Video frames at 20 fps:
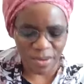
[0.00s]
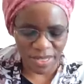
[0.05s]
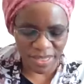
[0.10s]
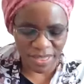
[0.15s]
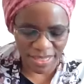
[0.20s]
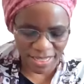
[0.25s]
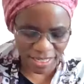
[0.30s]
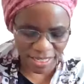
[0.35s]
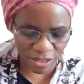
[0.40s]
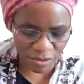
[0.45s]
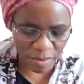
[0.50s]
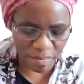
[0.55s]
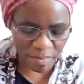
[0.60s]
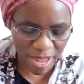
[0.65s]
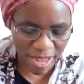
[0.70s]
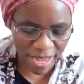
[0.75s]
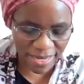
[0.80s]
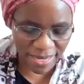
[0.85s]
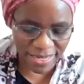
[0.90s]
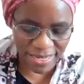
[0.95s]
when things were
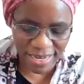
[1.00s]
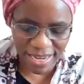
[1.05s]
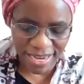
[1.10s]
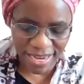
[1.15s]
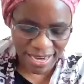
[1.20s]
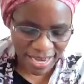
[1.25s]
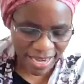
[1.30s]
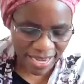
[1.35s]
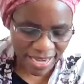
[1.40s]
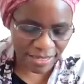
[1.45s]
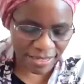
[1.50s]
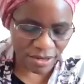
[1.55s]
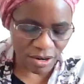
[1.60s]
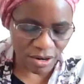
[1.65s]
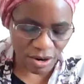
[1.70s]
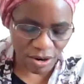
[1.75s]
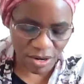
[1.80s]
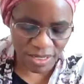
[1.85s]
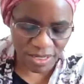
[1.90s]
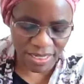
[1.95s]
bad, and
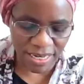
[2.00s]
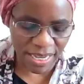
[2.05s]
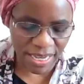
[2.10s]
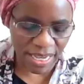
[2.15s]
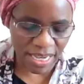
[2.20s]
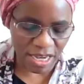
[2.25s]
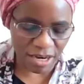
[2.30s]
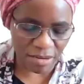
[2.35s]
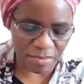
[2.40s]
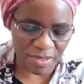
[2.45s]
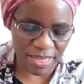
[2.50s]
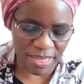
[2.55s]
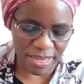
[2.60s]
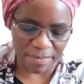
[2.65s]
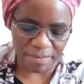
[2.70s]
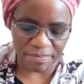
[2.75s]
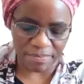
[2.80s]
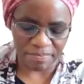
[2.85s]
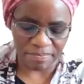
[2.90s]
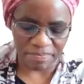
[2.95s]
God helped
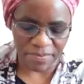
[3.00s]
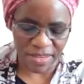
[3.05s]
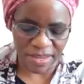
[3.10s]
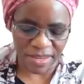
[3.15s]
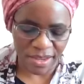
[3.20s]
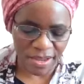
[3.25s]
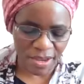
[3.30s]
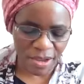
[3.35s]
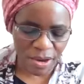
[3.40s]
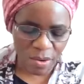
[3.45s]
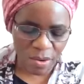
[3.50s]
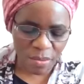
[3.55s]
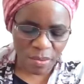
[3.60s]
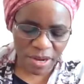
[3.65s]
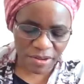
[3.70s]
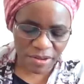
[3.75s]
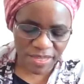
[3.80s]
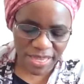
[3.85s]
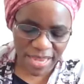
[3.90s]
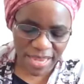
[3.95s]
them.
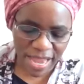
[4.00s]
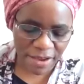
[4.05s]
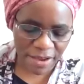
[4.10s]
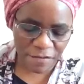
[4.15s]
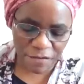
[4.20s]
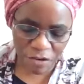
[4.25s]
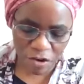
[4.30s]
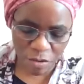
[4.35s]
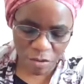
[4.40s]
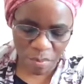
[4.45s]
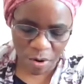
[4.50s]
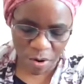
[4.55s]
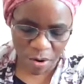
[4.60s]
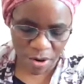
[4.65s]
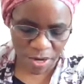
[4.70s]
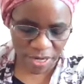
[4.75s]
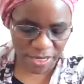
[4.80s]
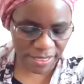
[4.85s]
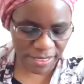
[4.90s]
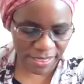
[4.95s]
Well, there are a few
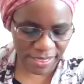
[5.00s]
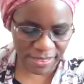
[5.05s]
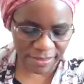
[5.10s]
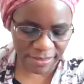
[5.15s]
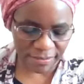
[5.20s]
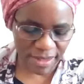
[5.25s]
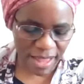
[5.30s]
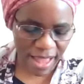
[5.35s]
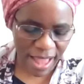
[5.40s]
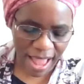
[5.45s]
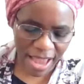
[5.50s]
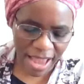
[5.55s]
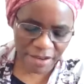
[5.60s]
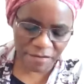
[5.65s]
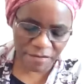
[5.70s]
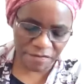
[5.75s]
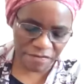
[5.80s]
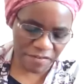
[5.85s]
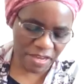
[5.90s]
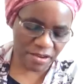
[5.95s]
points
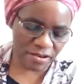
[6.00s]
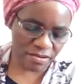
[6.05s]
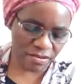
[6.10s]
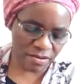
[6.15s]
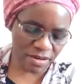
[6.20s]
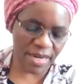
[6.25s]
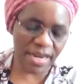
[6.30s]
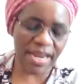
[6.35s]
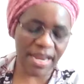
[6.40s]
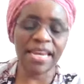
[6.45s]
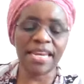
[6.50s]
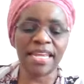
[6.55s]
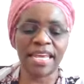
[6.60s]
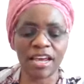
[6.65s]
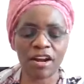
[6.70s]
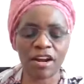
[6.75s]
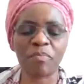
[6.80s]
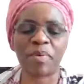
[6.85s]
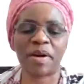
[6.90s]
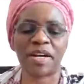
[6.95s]
I feel can
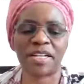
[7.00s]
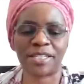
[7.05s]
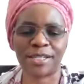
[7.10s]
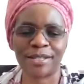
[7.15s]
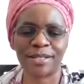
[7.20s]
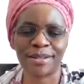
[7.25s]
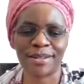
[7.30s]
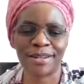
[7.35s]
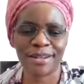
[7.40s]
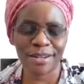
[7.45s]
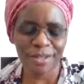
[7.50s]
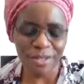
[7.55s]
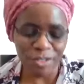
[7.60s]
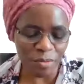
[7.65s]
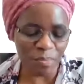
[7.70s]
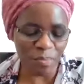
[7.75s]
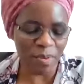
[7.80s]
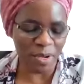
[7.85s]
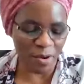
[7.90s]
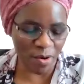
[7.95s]
help us
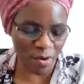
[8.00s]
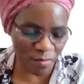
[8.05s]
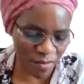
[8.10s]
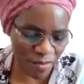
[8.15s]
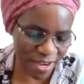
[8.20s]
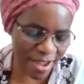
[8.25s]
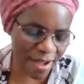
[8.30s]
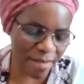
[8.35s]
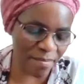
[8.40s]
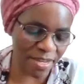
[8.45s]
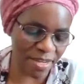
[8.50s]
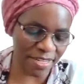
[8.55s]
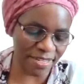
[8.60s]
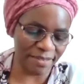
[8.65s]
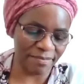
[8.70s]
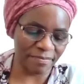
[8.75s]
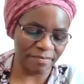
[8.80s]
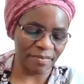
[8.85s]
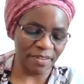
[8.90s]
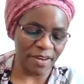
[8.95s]
to be
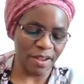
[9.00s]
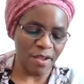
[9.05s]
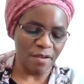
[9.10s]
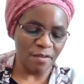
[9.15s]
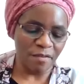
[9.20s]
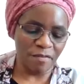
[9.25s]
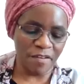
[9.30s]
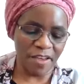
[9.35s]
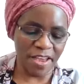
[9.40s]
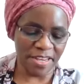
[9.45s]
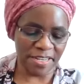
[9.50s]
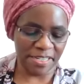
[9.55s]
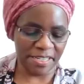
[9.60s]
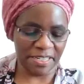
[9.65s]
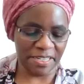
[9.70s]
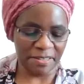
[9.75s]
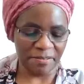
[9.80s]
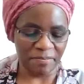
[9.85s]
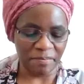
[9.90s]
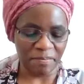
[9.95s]
overcomers.
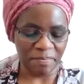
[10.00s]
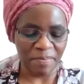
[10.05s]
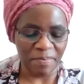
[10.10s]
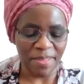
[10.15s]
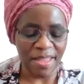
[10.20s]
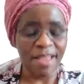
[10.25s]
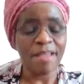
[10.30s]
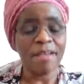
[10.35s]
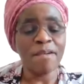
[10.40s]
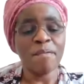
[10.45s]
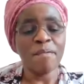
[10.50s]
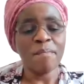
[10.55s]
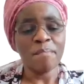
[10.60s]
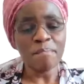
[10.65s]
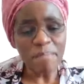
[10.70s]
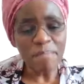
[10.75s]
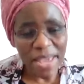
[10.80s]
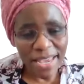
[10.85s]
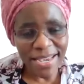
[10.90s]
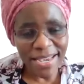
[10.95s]
First,
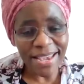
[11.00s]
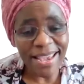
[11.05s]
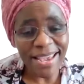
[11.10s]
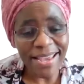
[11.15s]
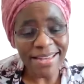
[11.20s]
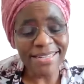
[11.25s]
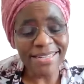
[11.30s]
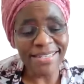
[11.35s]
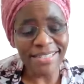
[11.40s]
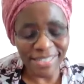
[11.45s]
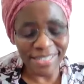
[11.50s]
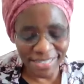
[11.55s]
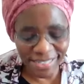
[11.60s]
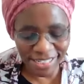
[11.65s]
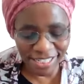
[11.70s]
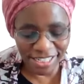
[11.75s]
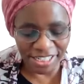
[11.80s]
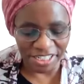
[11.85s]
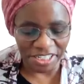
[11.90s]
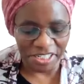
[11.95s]
make a
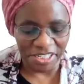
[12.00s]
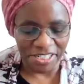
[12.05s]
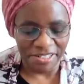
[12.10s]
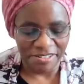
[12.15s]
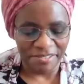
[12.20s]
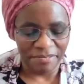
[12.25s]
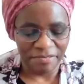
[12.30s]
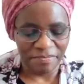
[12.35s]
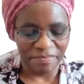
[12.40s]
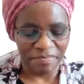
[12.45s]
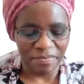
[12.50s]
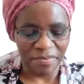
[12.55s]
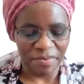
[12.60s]
decision